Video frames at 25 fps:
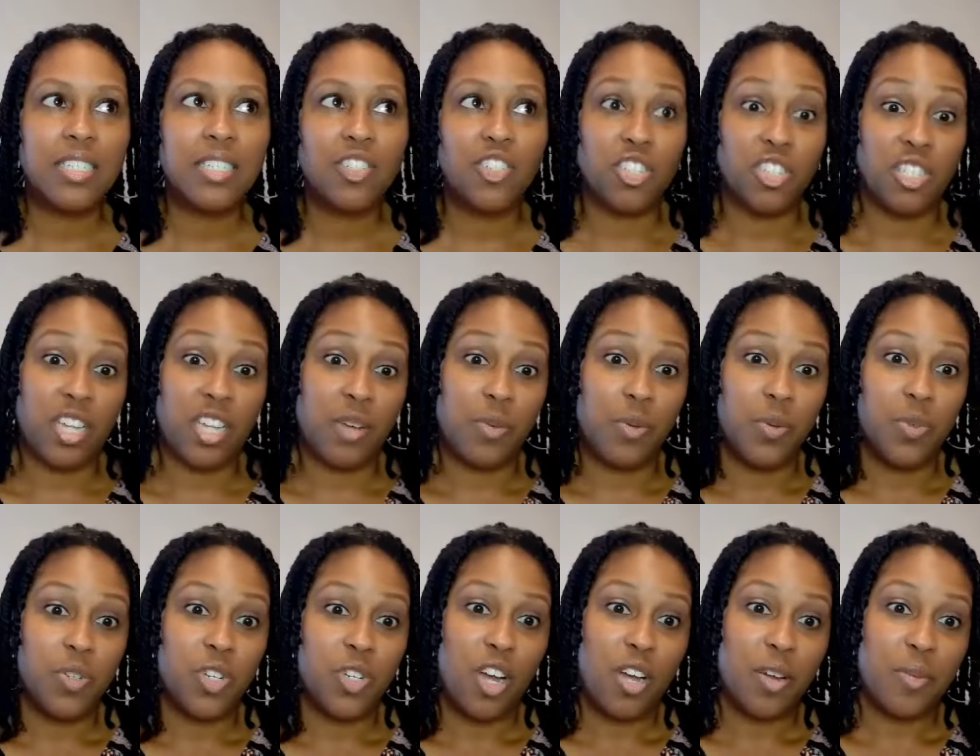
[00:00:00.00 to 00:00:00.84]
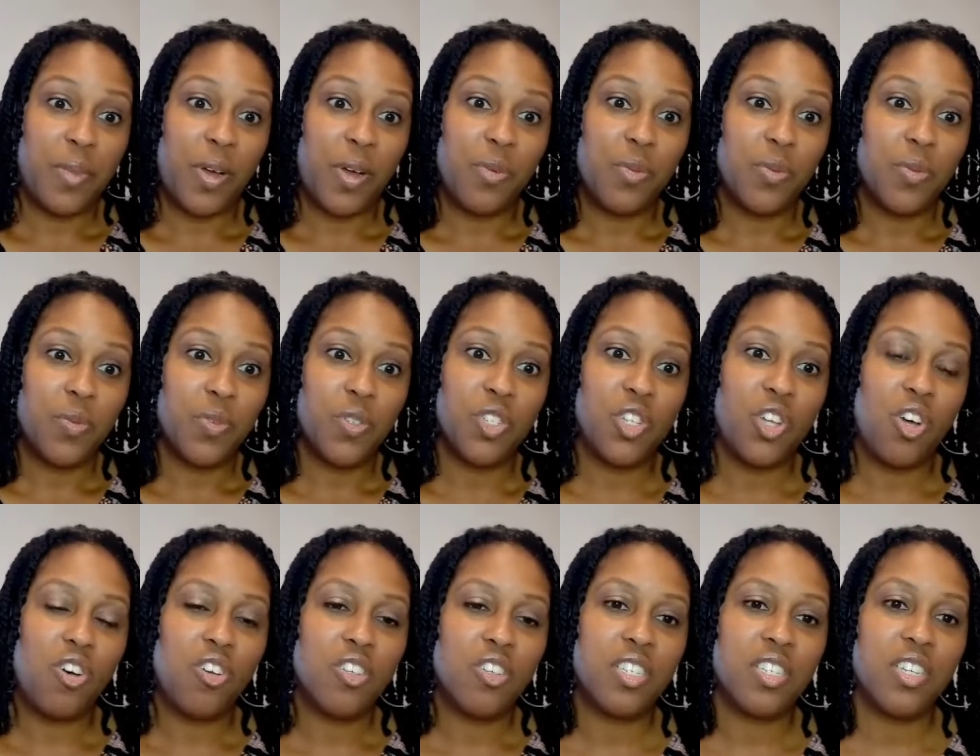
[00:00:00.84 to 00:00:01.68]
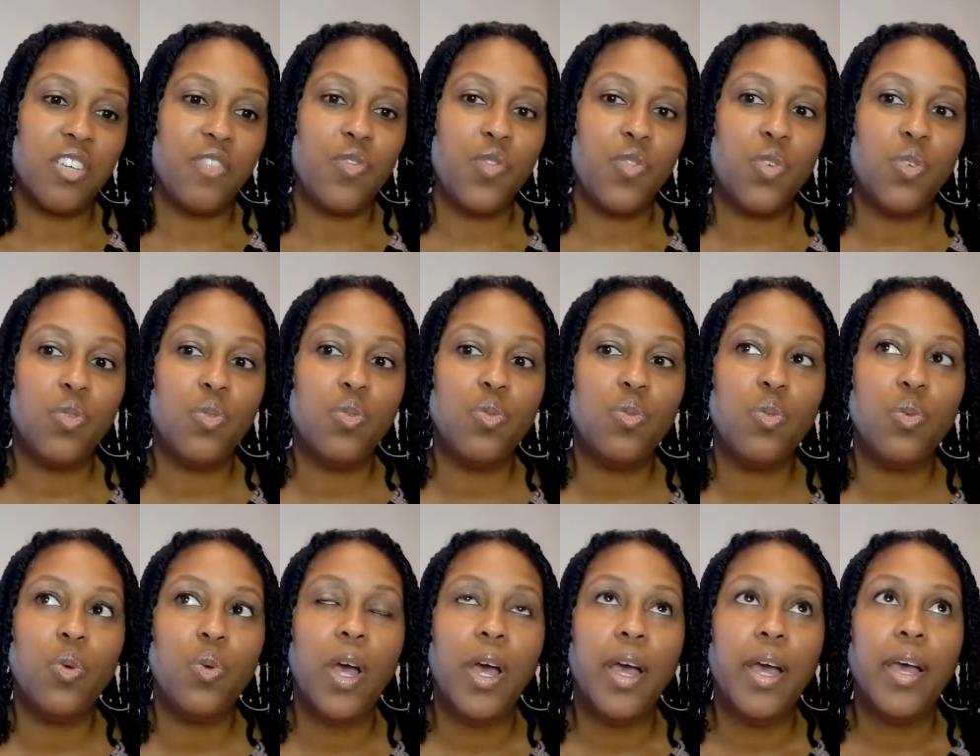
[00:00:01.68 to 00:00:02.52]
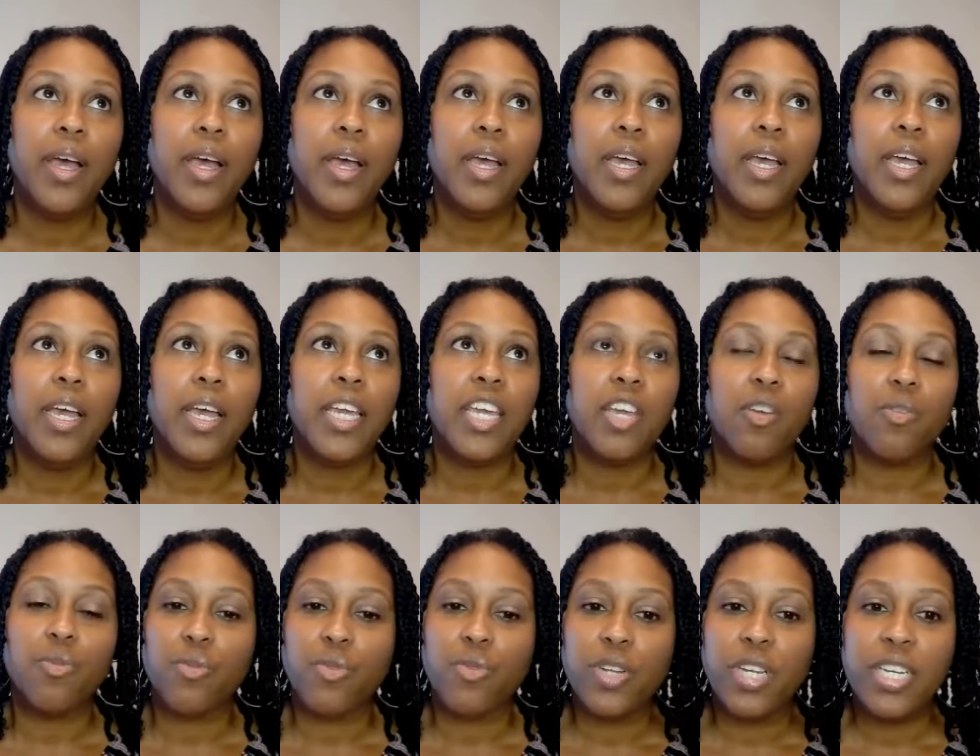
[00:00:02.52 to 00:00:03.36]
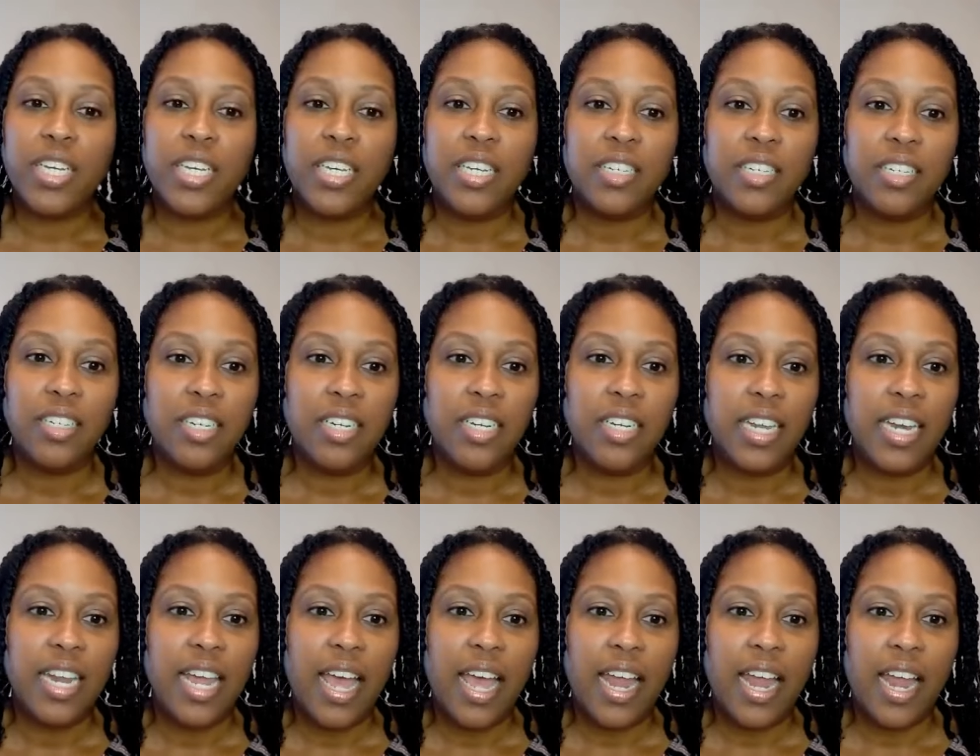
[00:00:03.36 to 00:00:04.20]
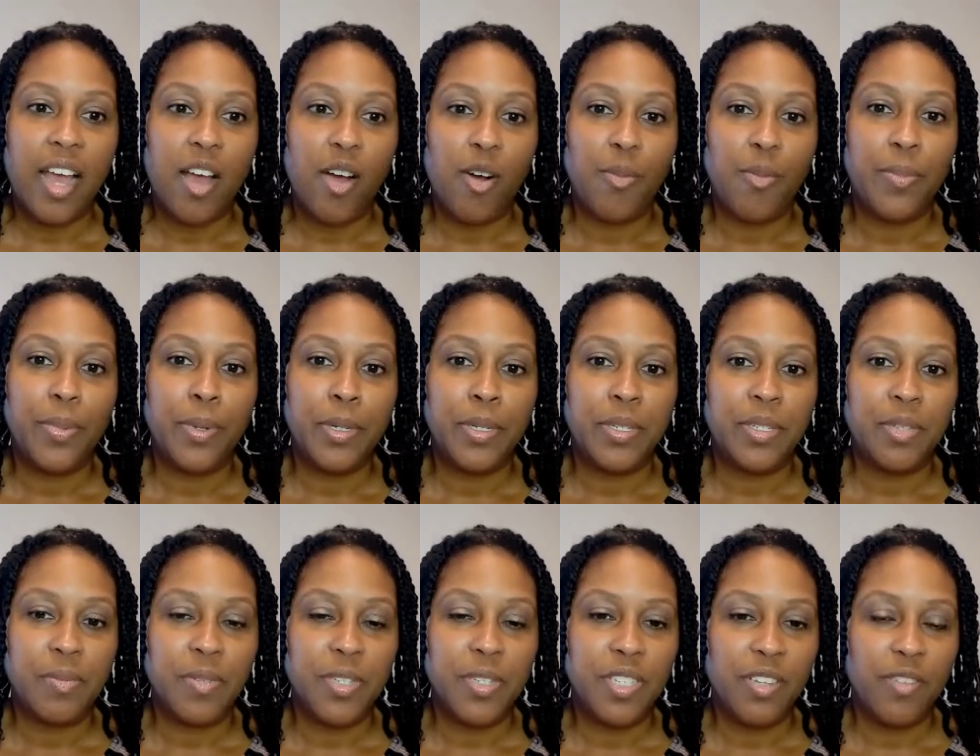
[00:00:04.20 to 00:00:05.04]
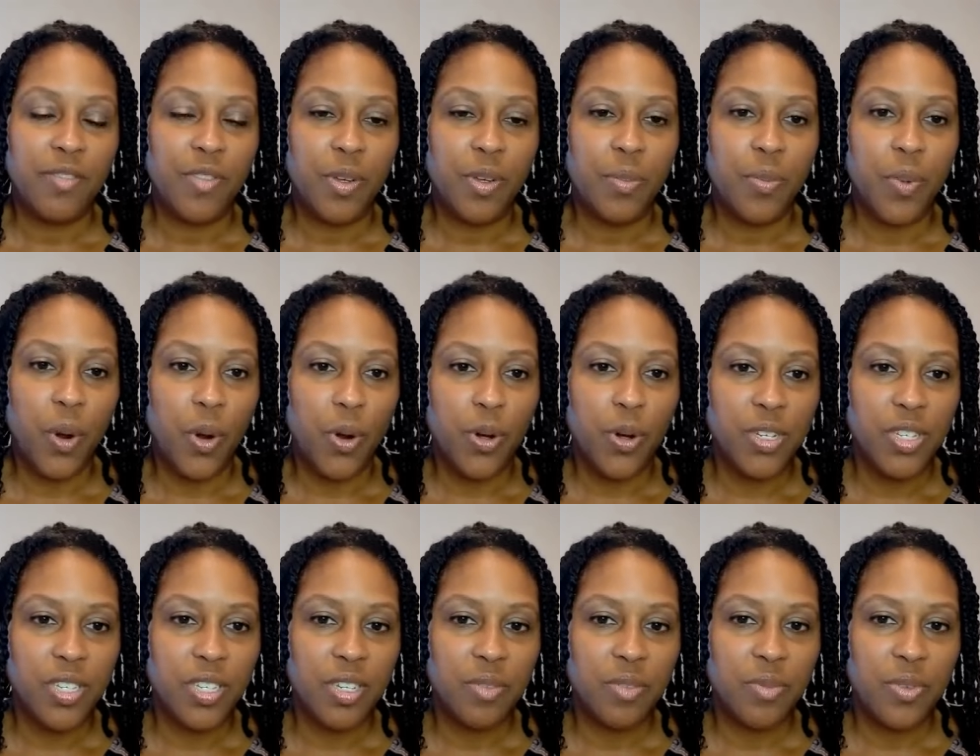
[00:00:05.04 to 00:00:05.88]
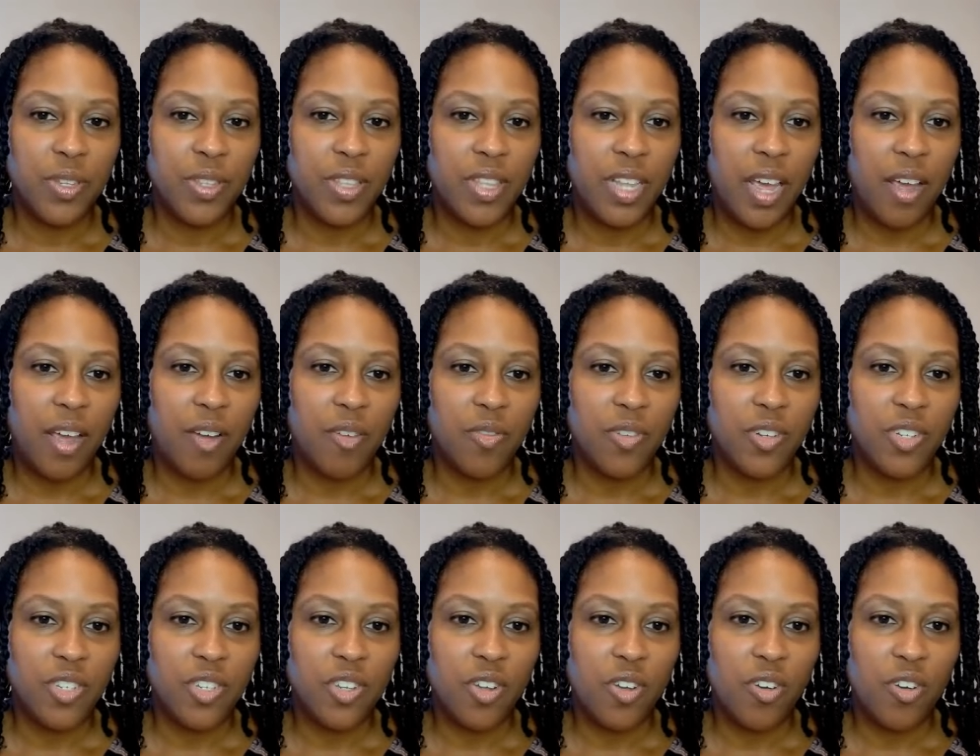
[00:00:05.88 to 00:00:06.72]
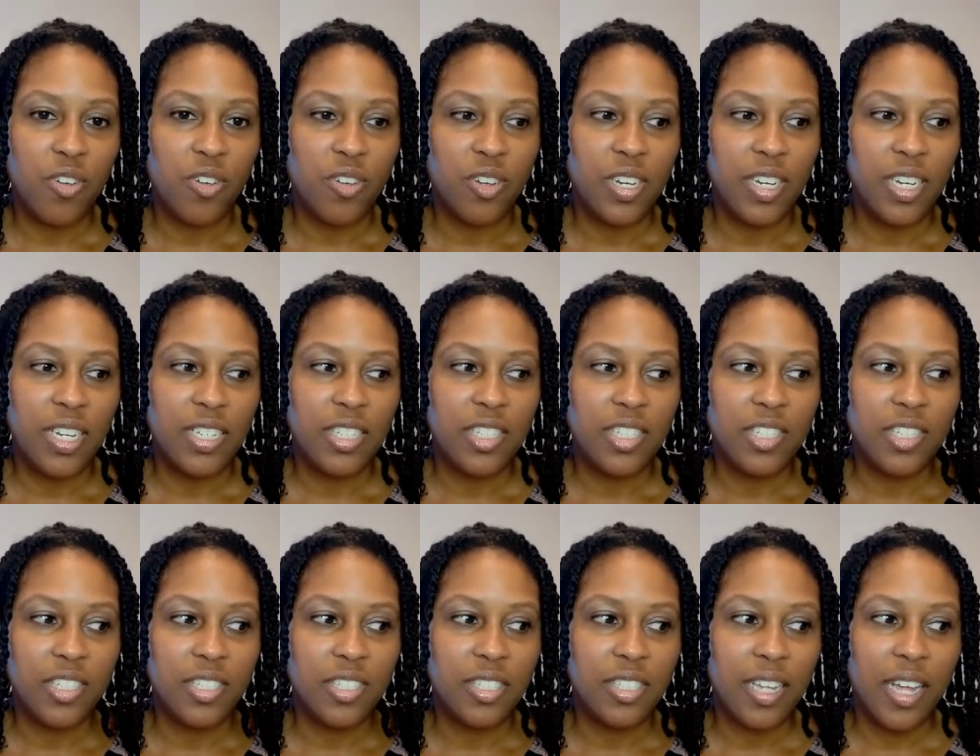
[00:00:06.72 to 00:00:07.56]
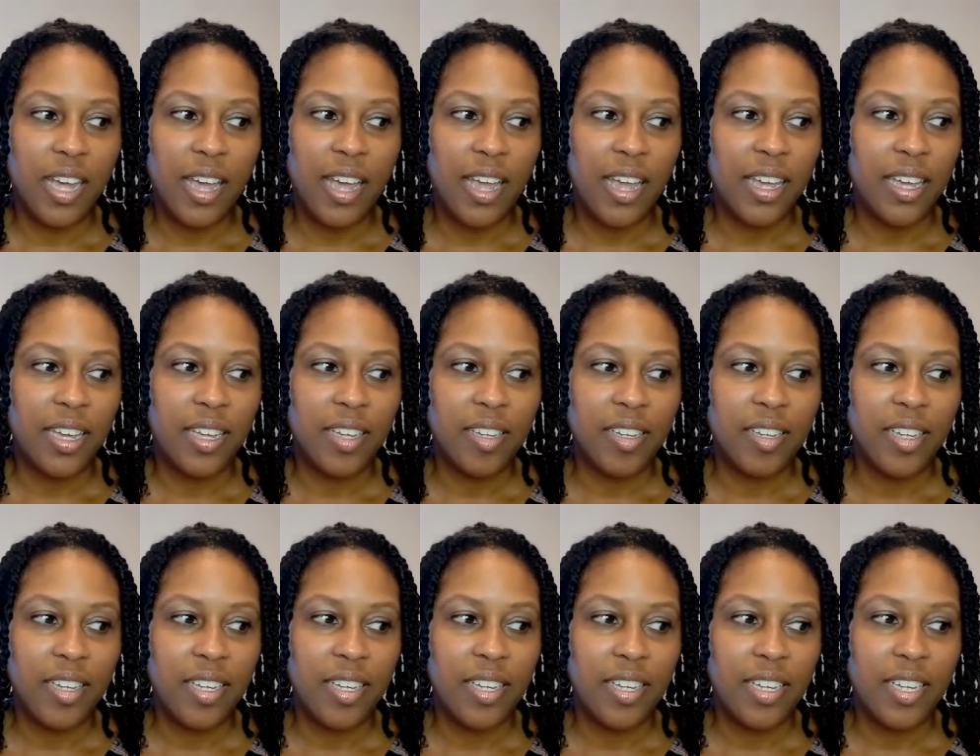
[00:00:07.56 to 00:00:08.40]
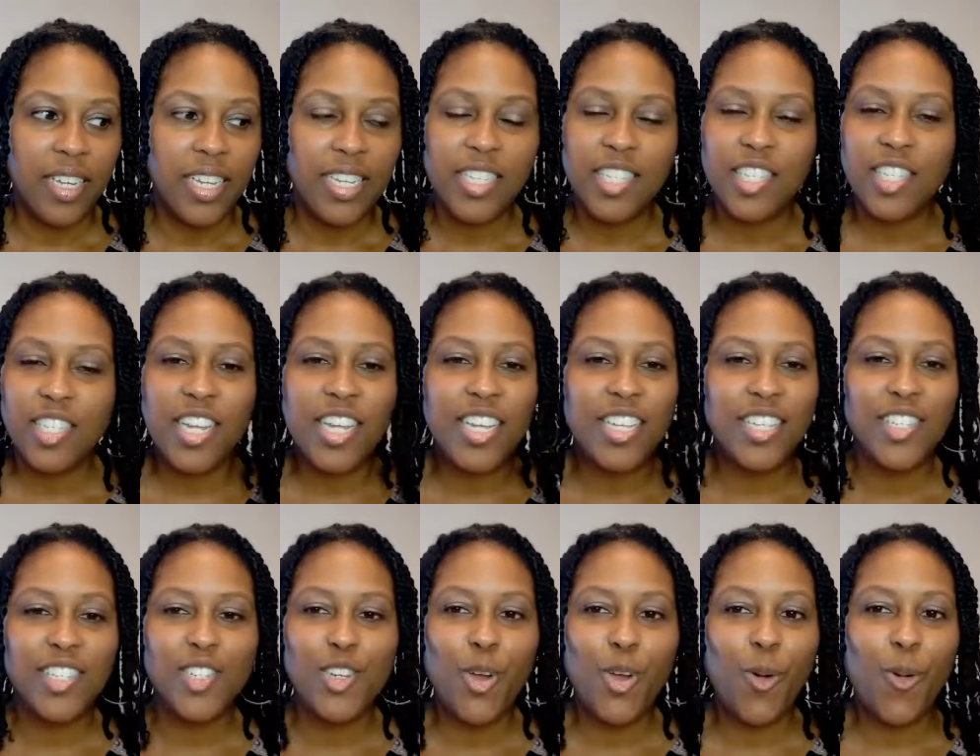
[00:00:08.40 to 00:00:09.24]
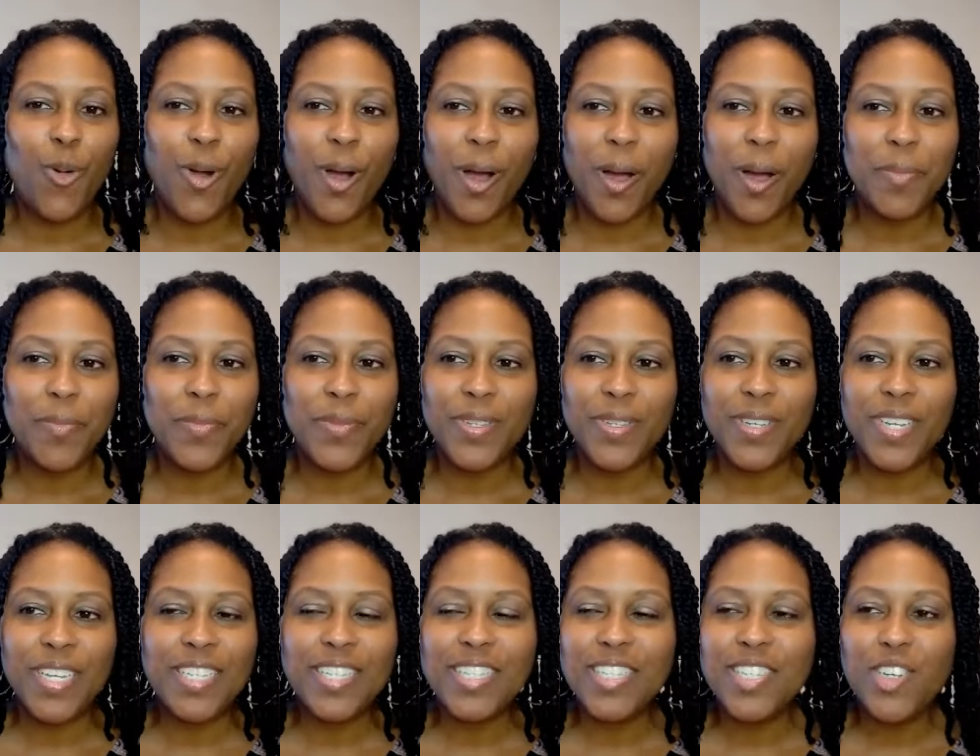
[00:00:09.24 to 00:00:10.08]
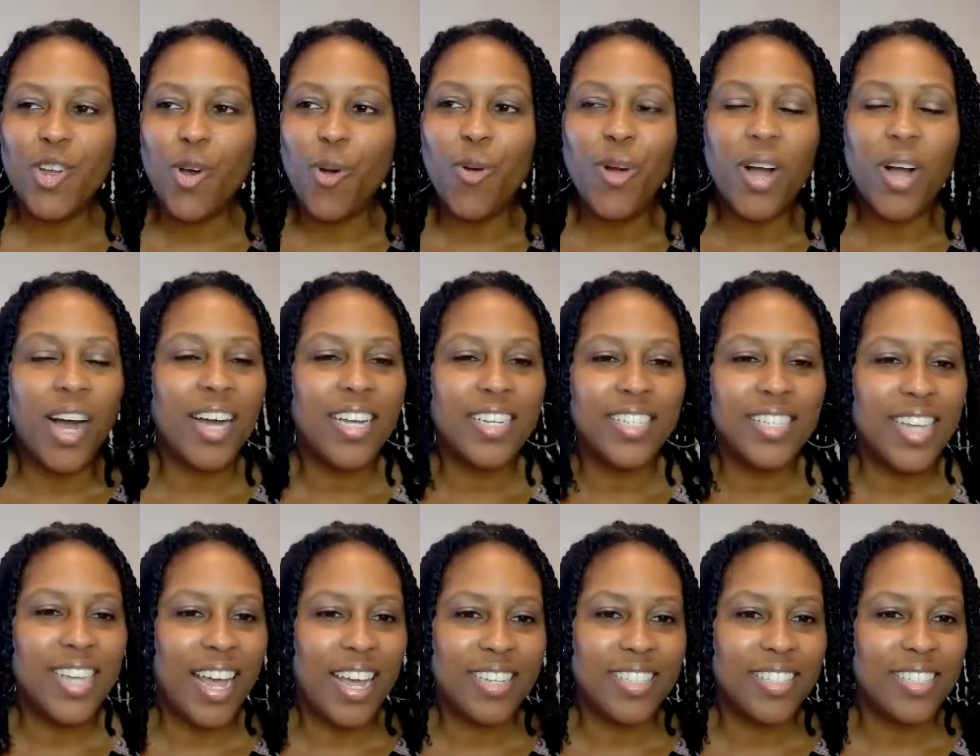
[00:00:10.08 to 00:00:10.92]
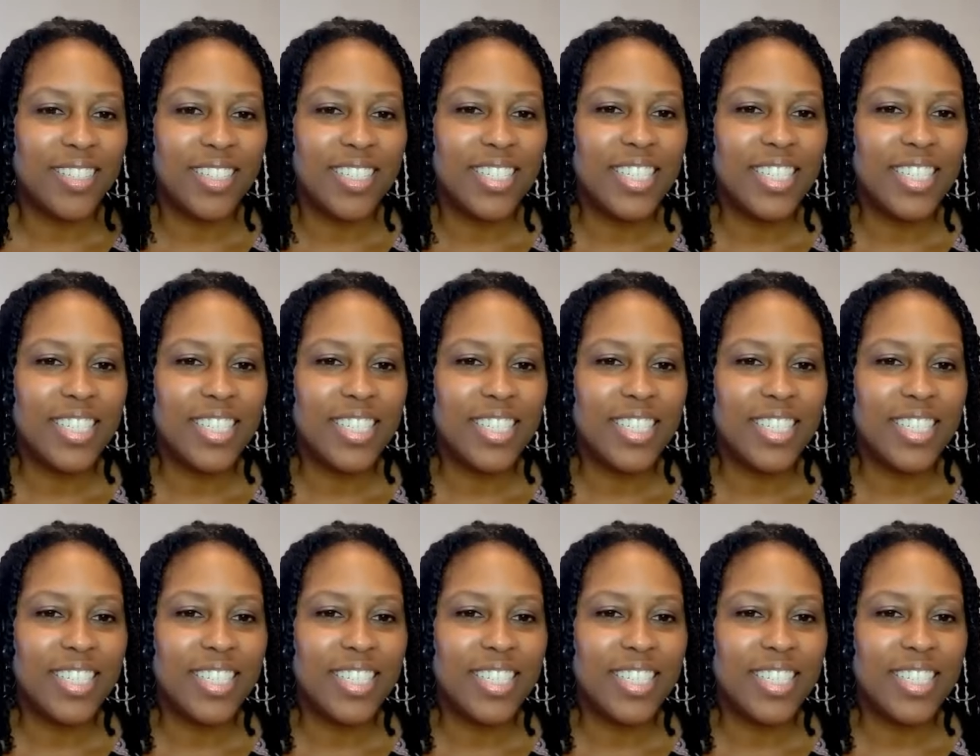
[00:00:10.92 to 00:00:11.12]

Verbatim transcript: it's just like we were talking about with results. If you get really good at helping a specific person with that result, it's just like it's is no comp it's no contest.